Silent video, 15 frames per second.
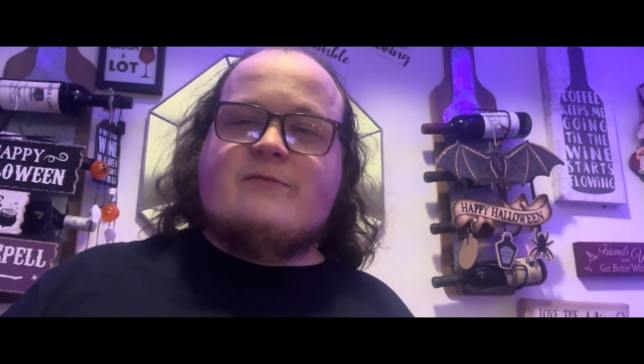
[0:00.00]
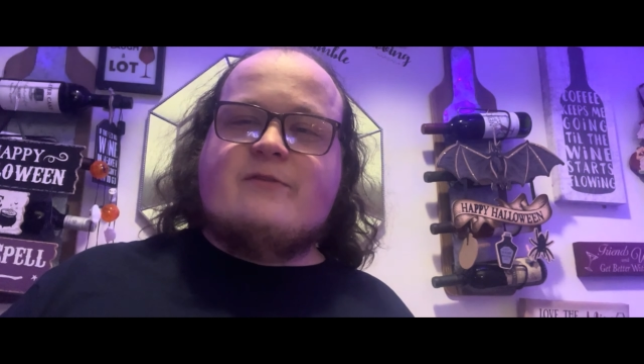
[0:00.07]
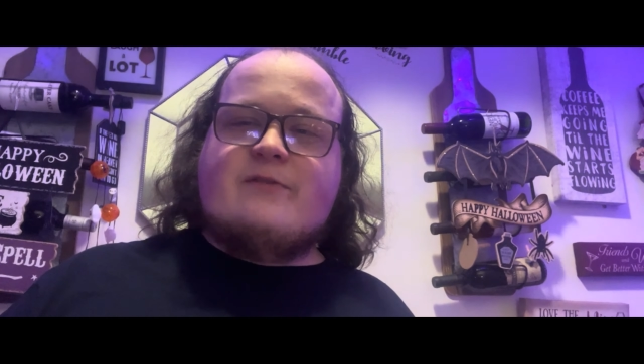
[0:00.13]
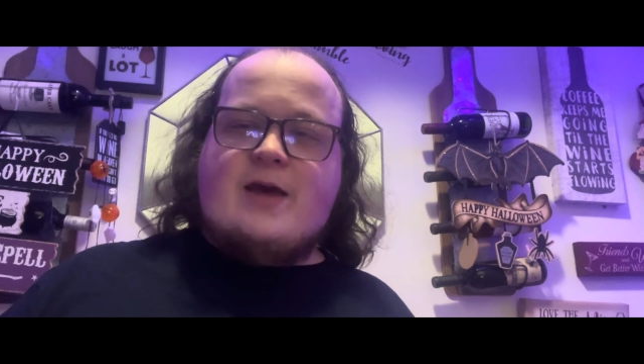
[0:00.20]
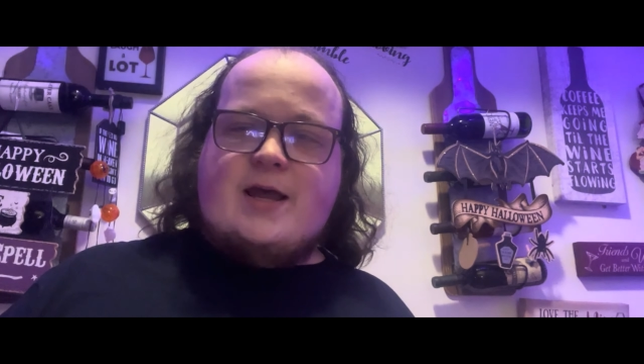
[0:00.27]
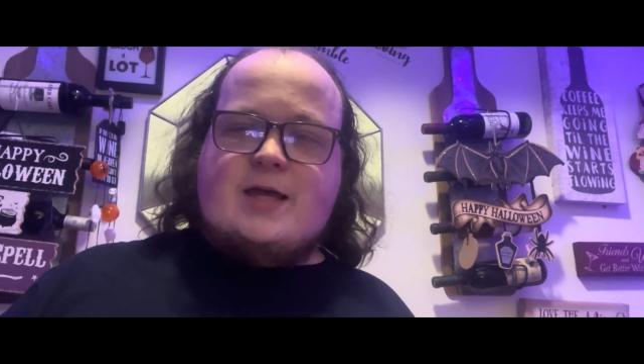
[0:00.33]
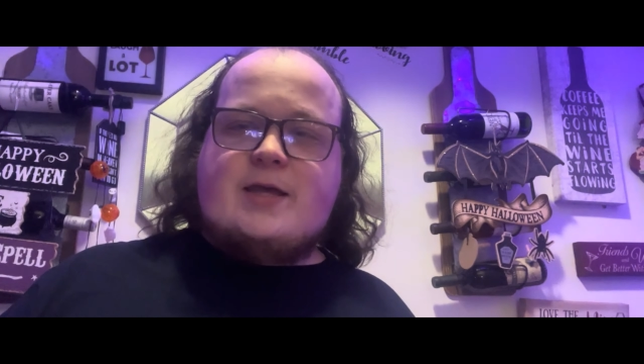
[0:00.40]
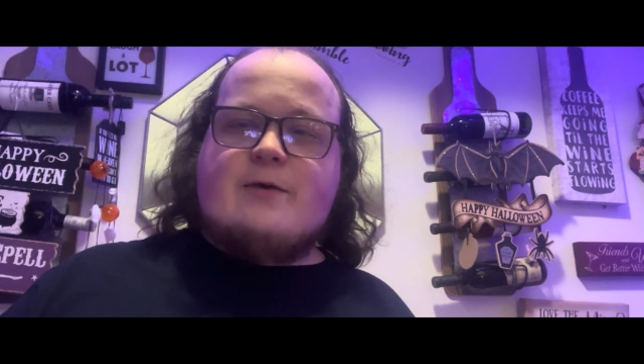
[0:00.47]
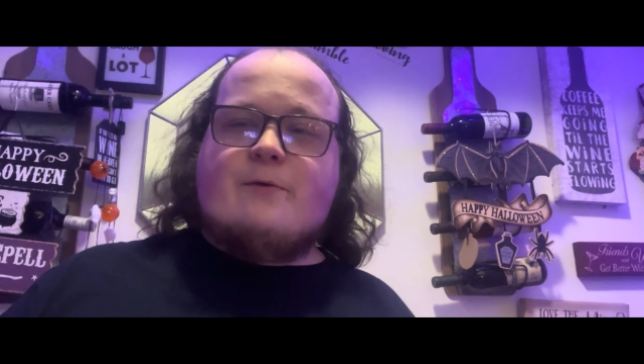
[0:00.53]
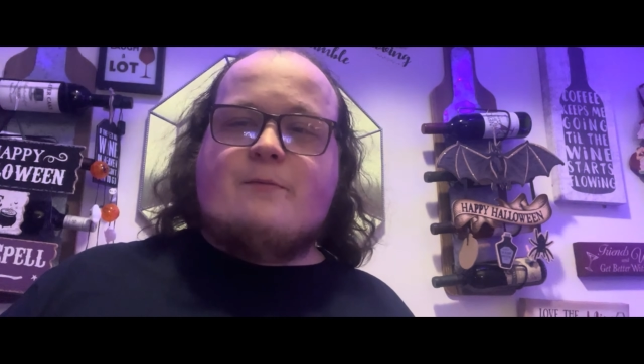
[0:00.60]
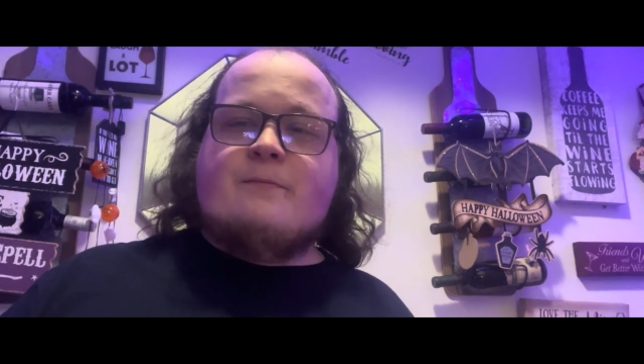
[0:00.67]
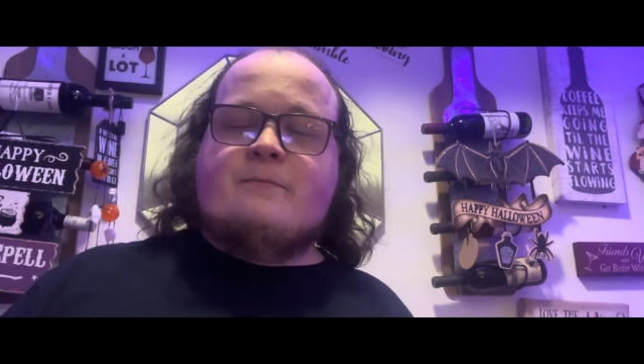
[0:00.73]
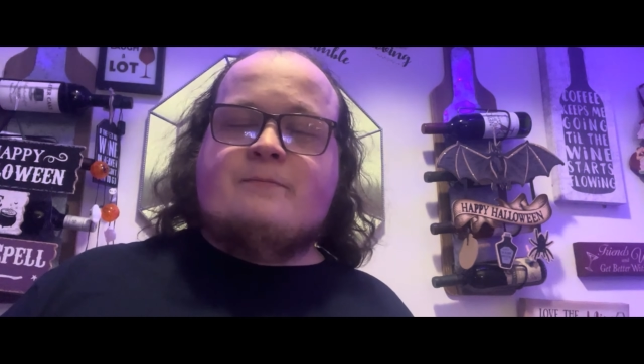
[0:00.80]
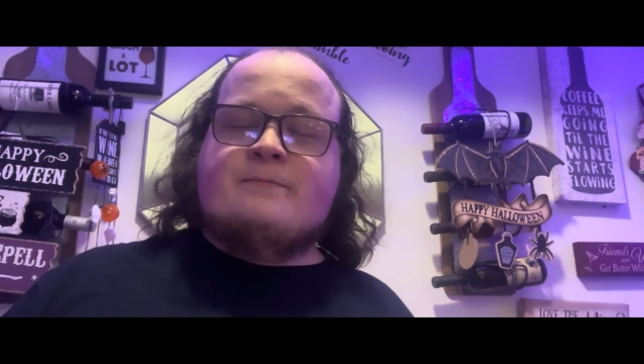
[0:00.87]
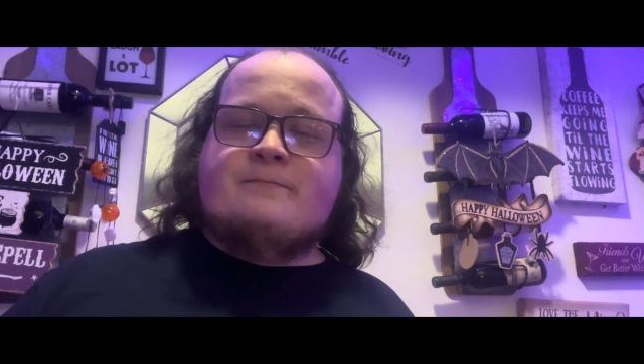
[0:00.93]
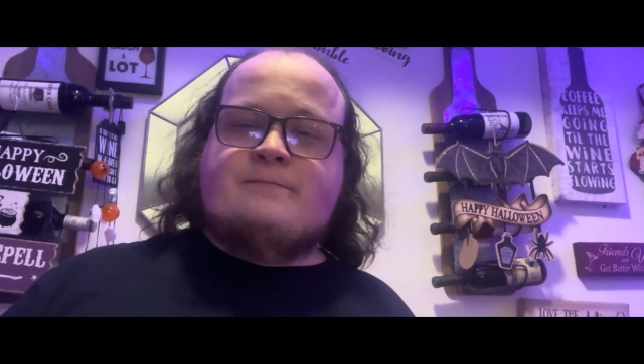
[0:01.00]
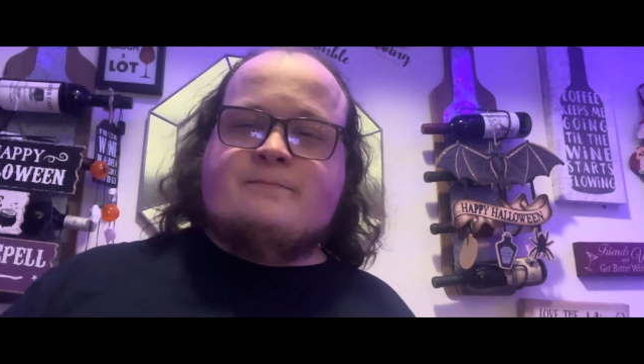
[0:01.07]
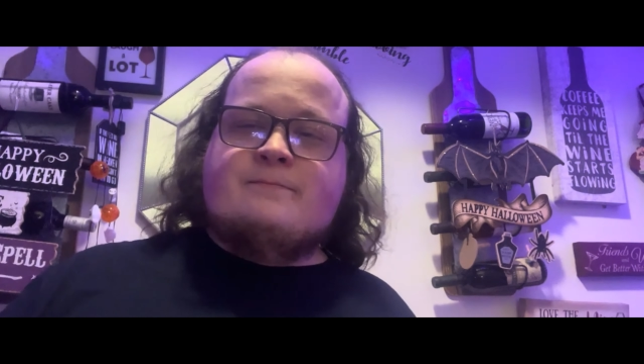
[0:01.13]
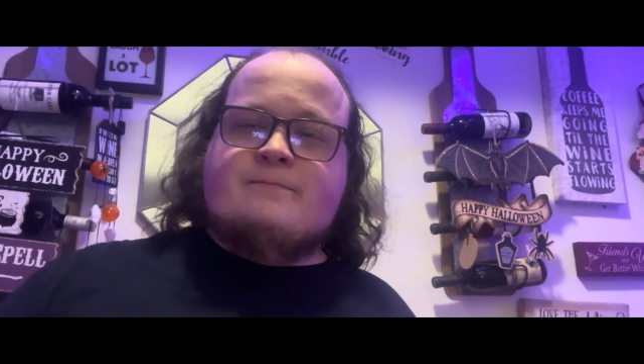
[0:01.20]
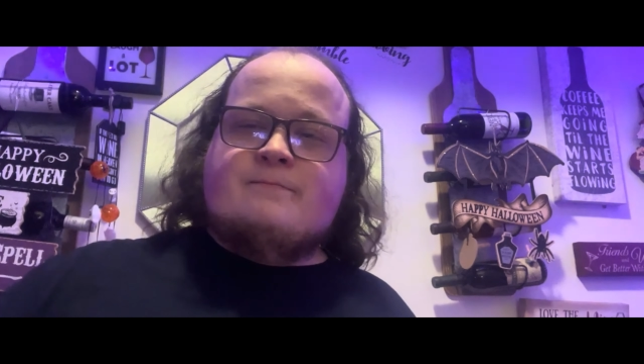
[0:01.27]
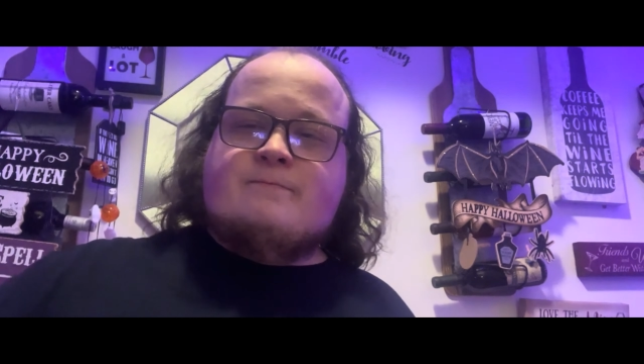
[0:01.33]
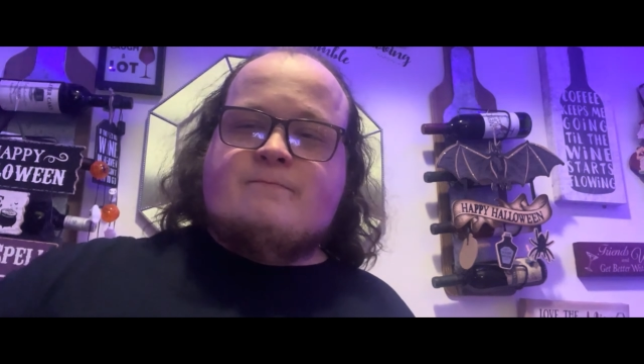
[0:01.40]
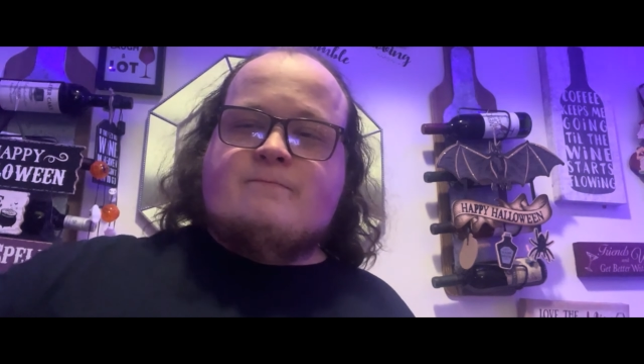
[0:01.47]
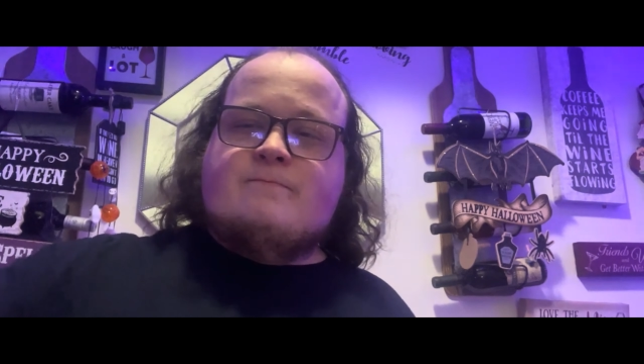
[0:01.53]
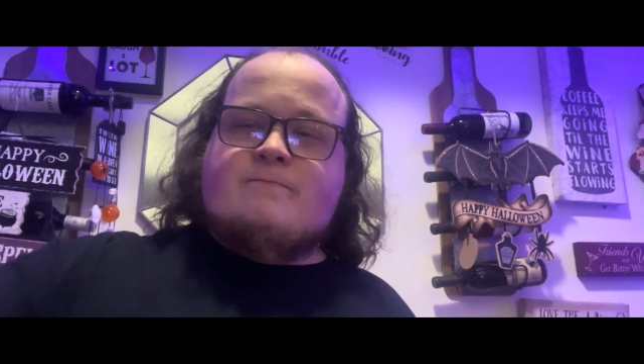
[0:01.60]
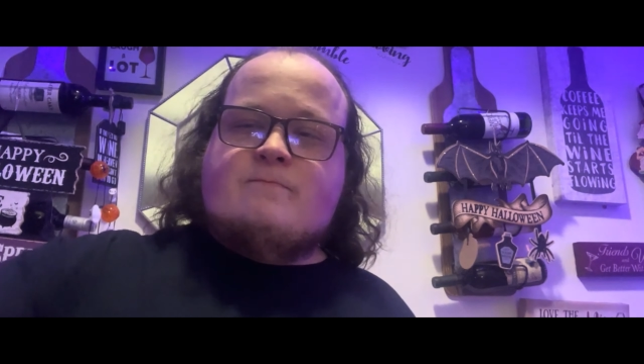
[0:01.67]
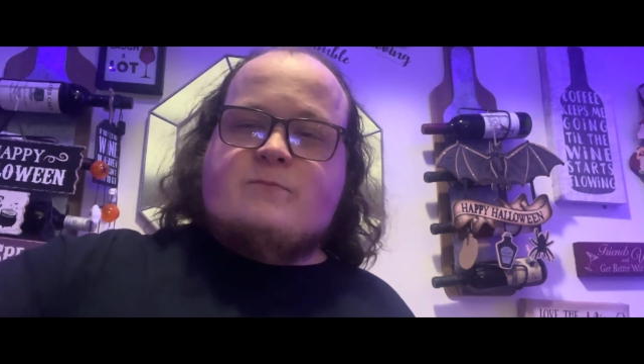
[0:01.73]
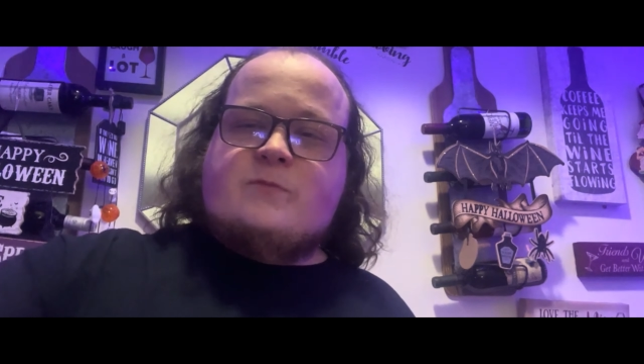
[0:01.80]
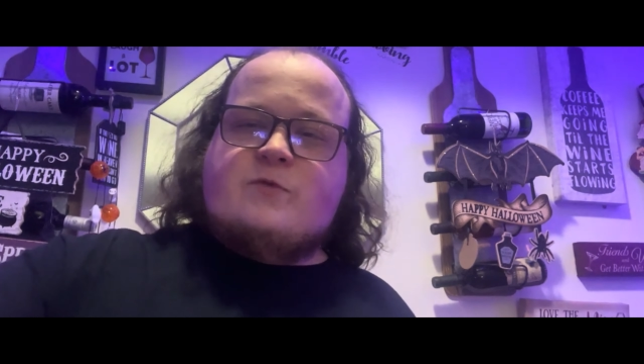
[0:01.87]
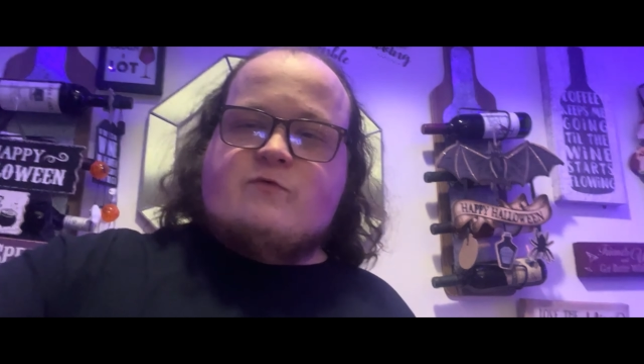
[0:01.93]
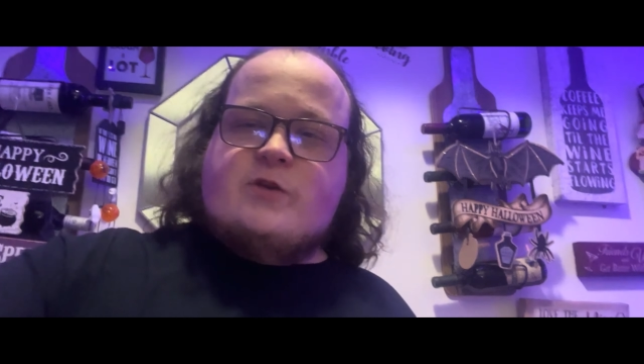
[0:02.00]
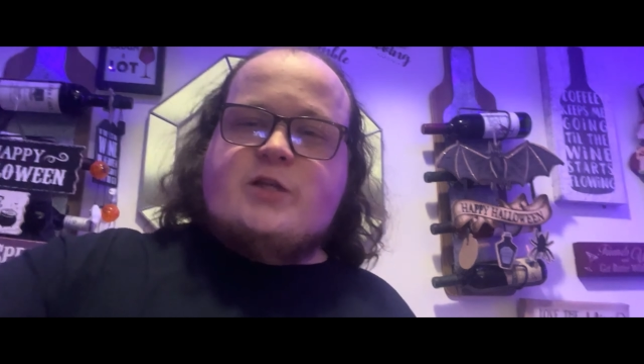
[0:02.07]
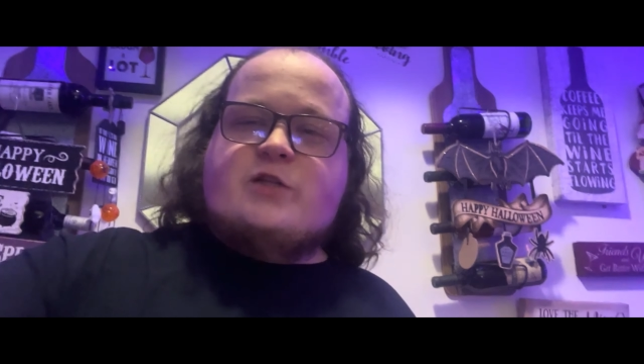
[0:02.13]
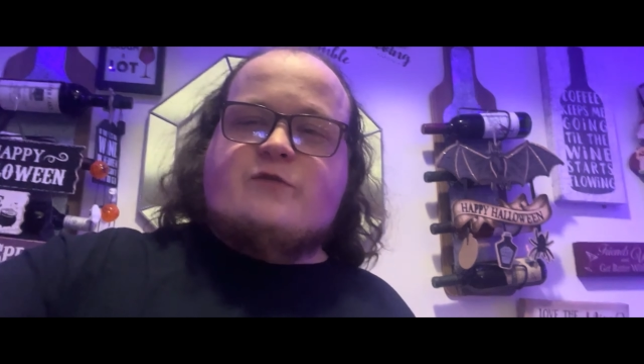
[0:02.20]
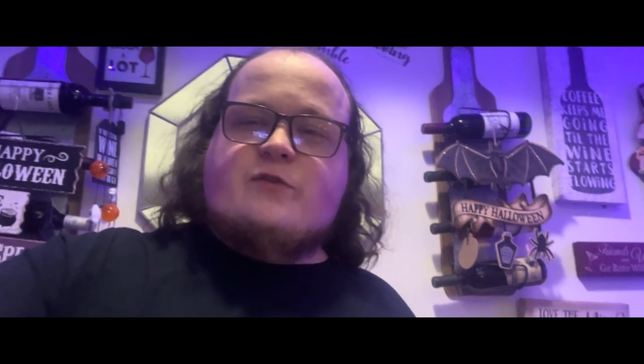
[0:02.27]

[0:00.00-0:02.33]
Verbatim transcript: Thank you. Reach